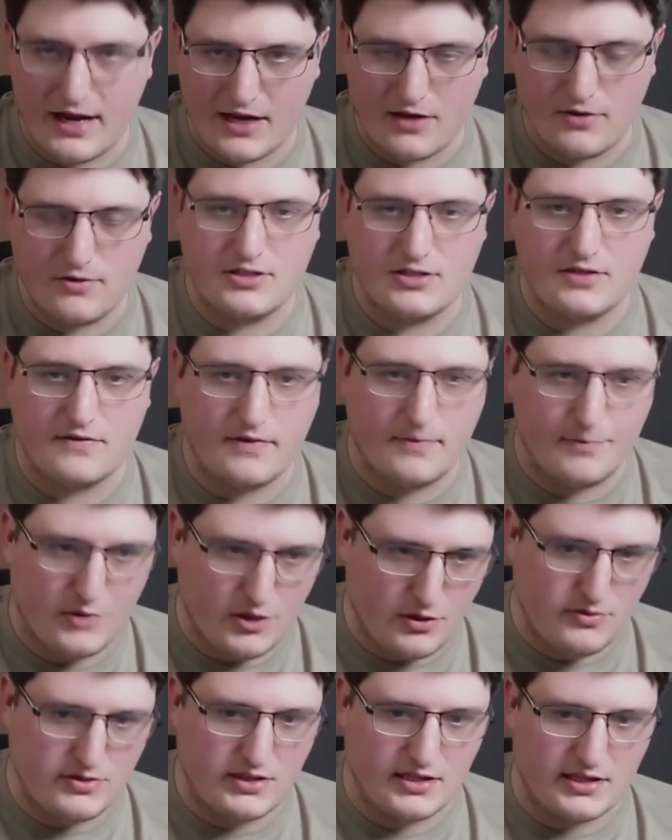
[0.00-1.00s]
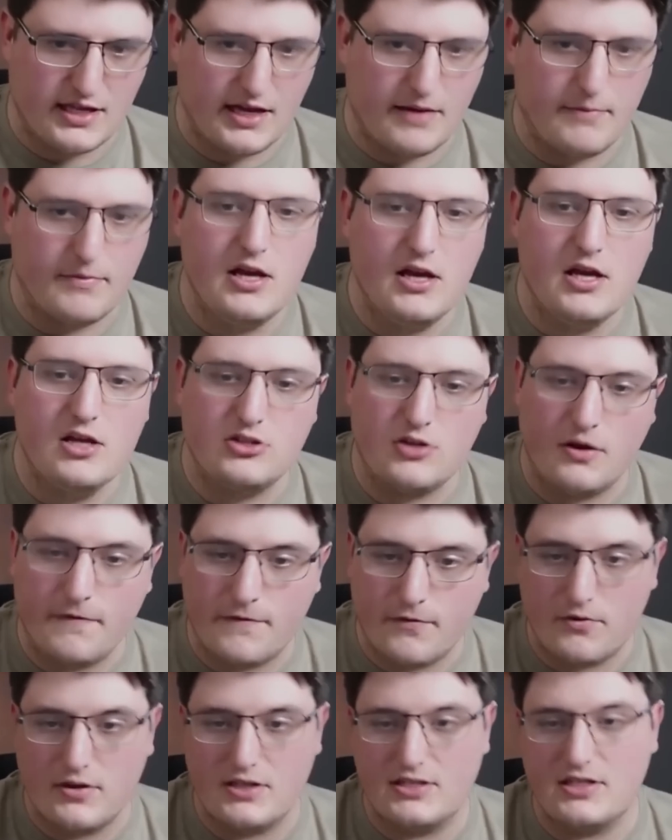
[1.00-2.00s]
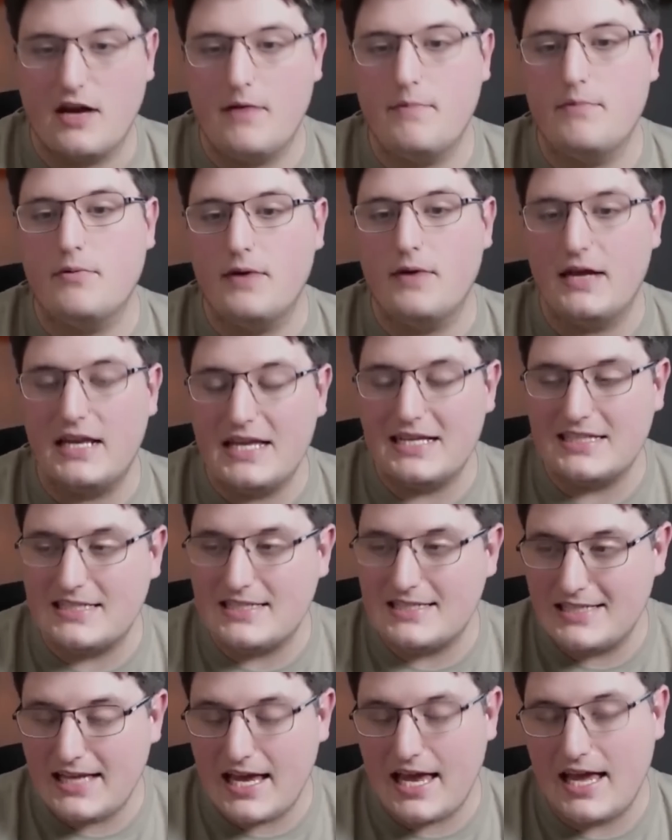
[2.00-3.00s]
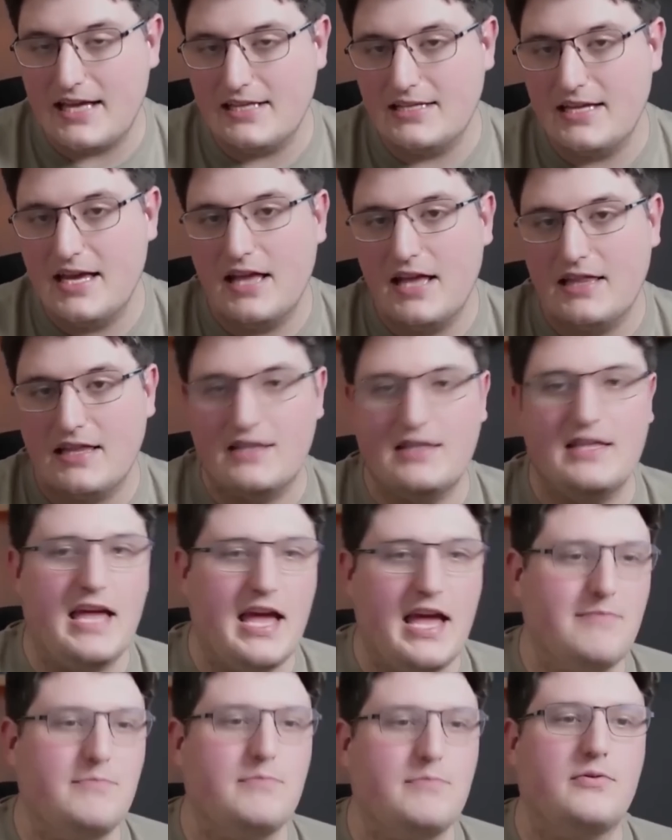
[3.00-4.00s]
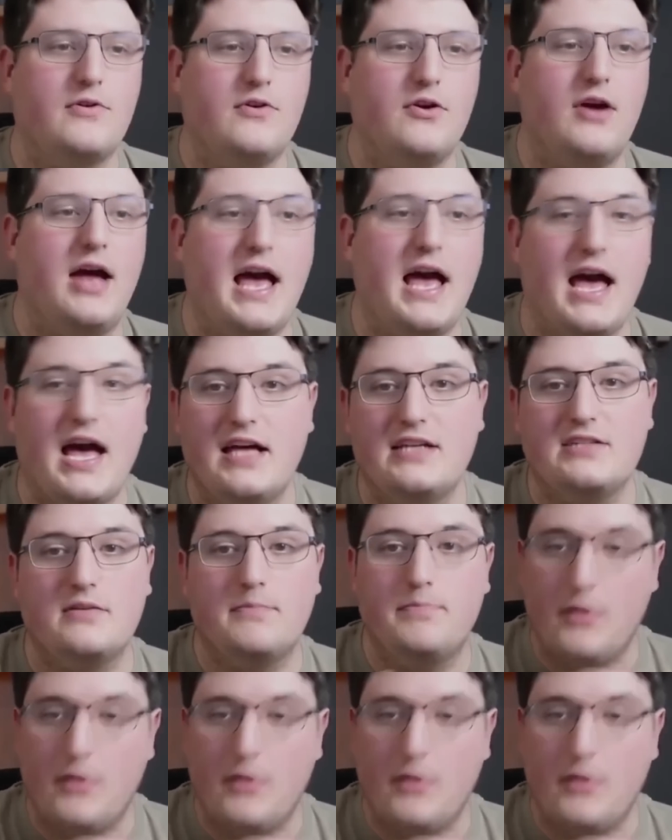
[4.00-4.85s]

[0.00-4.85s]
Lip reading: records of him using them. So for example, it is said that the Emperor had a